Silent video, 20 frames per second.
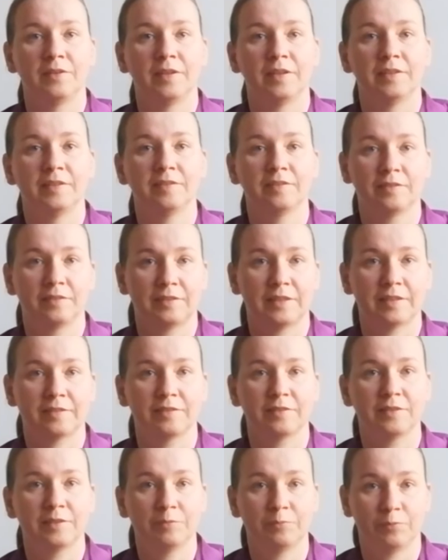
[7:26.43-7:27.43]
And that's
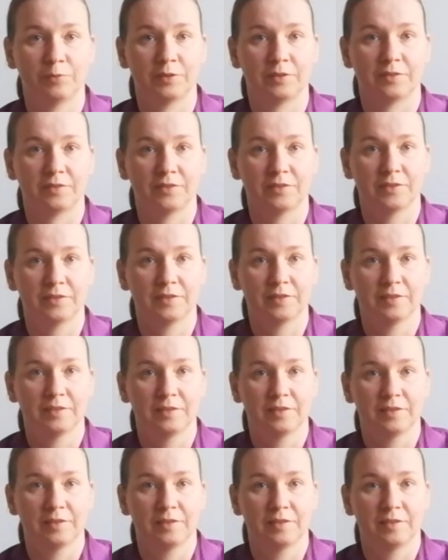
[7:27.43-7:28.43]
a difference.
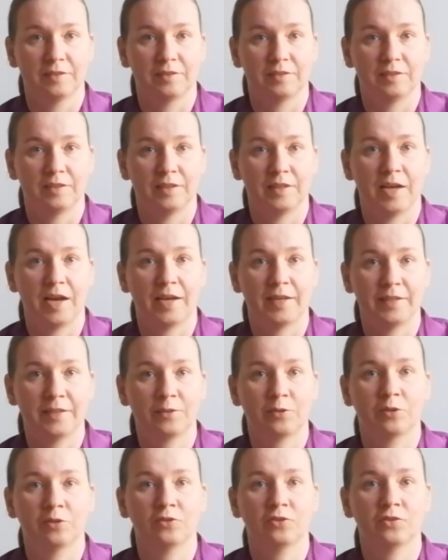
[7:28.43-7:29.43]
The higher
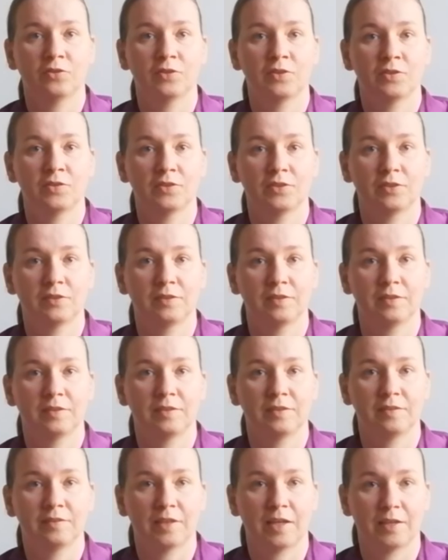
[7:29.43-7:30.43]
consciousness
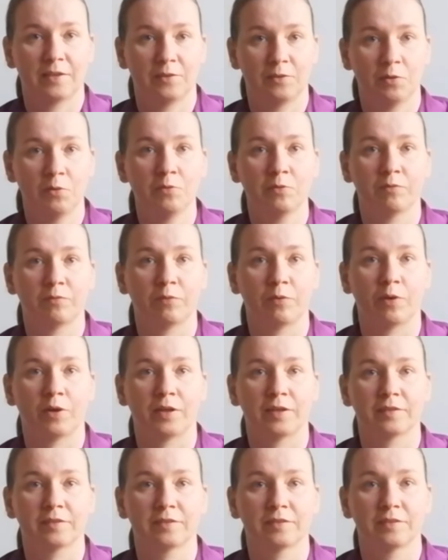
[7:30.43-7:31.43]
is unknown for
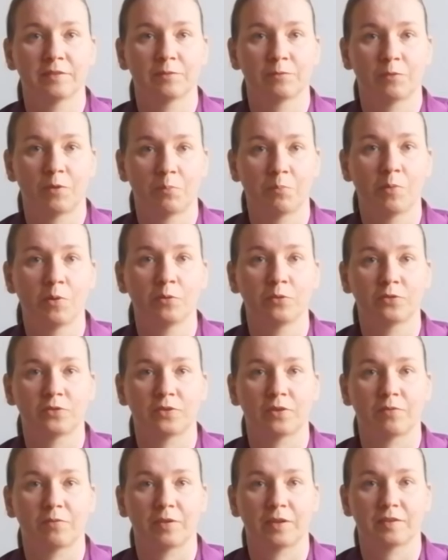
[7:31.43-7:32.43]
us, for most
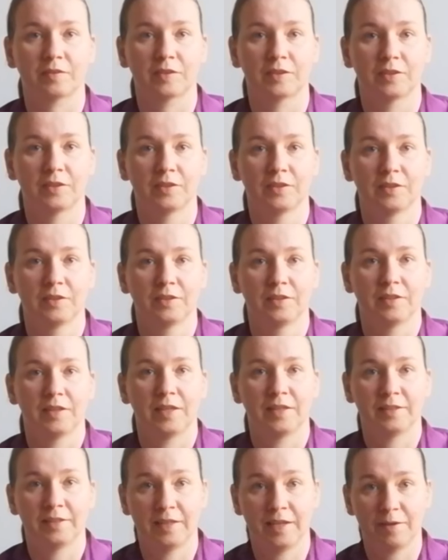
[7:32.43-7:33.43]
of us.
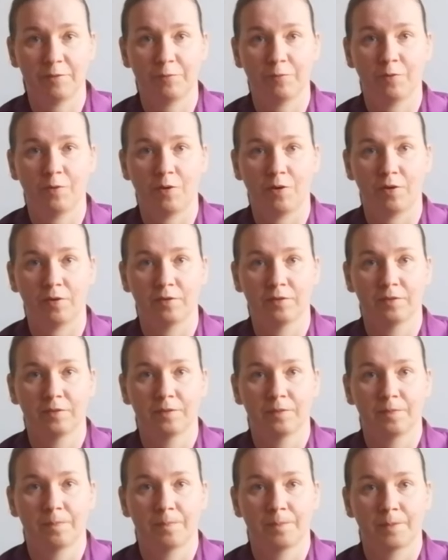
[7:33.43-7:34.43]
And therefore,
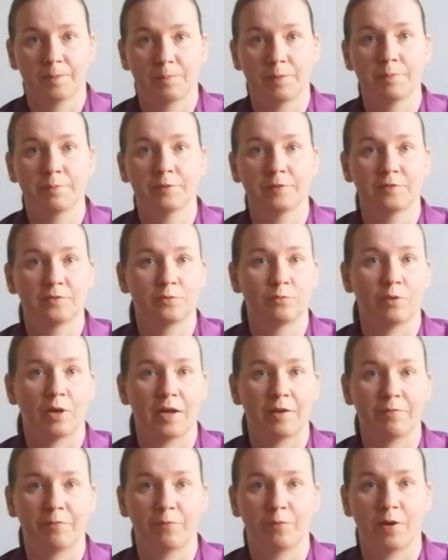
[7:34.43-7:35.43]
people
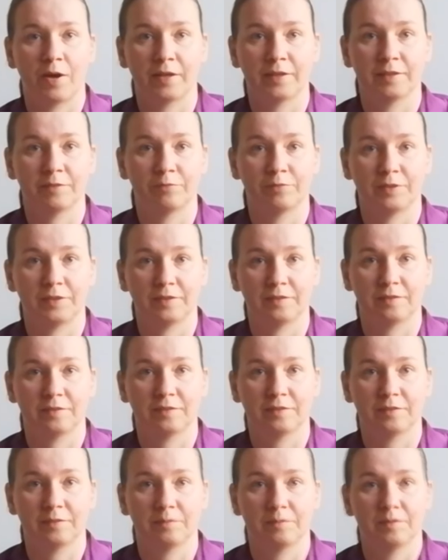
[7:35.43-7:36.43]
strive for other
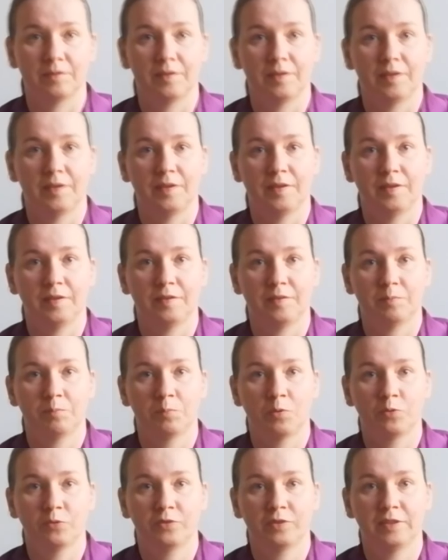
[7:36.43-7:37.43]
things. And
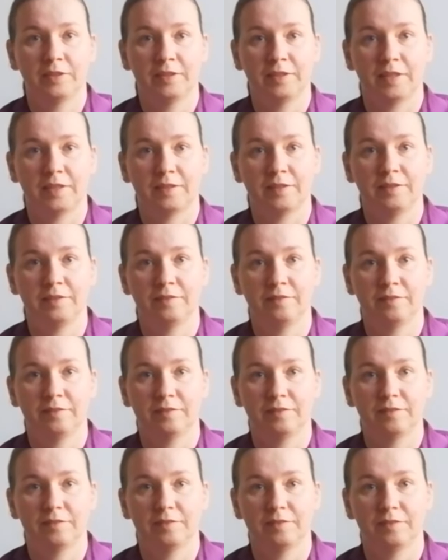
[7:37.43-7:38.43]
mostly, at
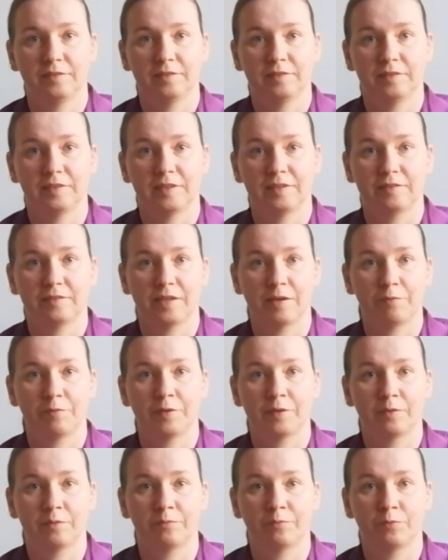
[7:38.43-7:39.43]
least, they
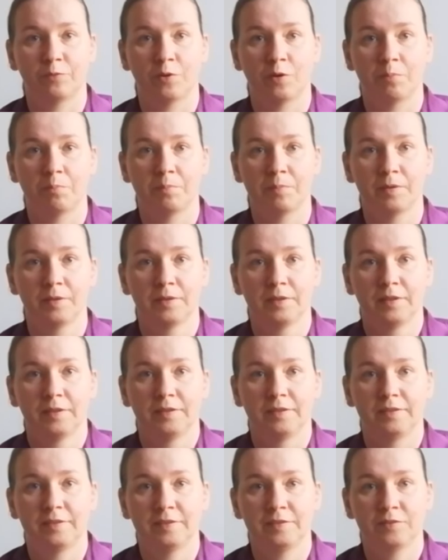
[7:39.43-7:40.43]
suffer from
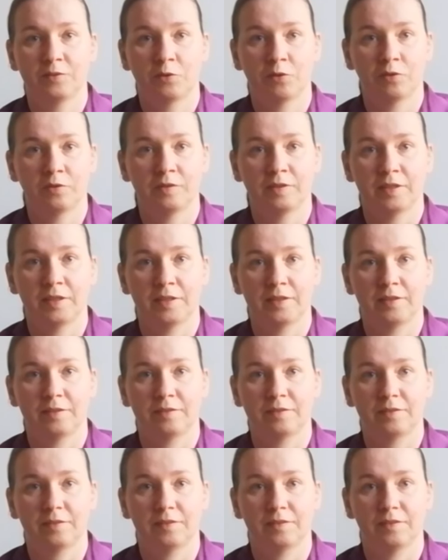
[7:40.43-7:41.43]
the discontent.